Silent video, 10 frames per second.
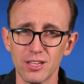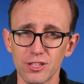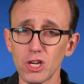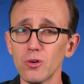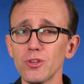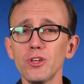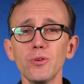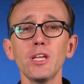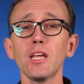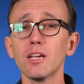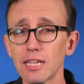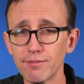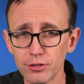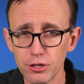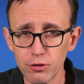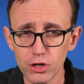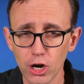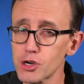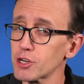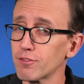So, you need a level 2
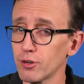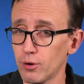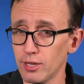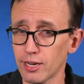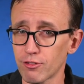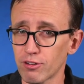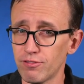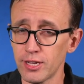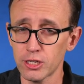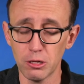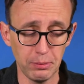charger for your electric vehicle,